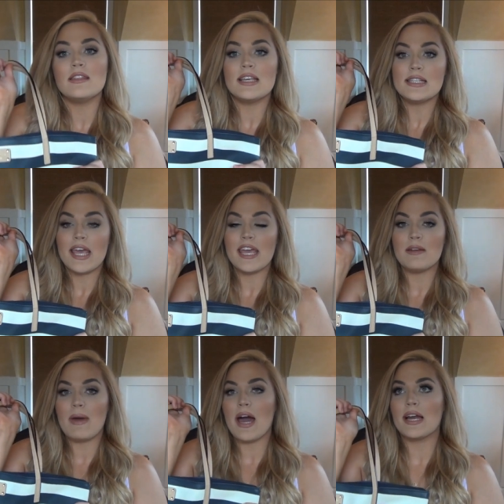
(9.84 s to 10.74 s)
this
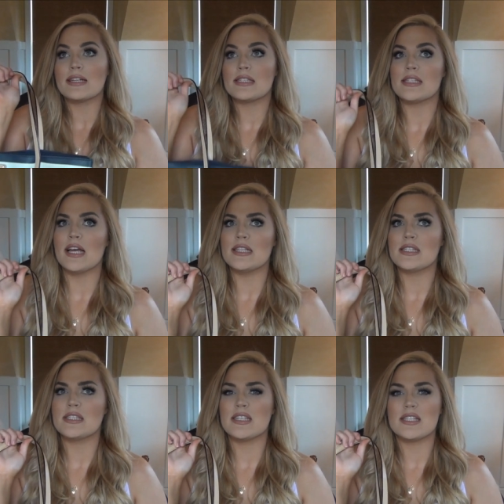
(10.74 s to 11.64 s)
handbag
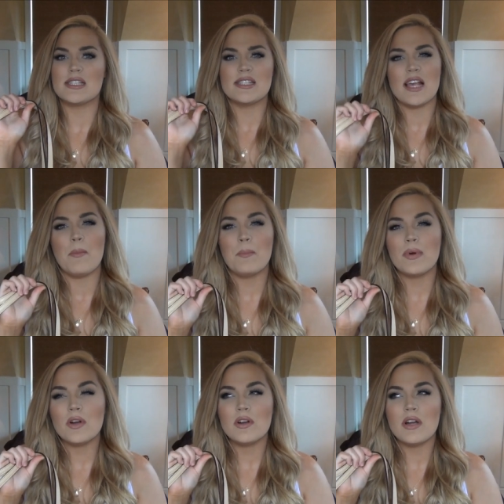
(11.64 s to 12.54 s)
since
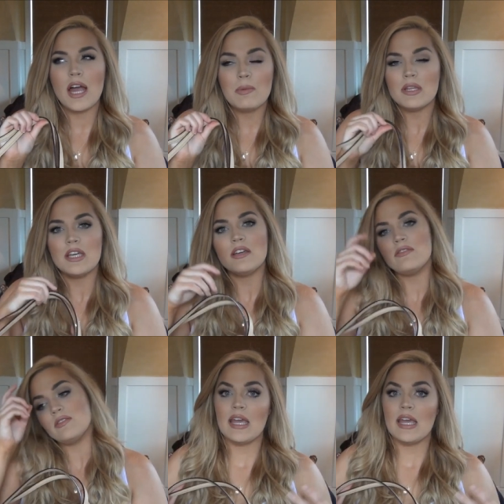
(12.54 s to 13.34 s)
December, I believe.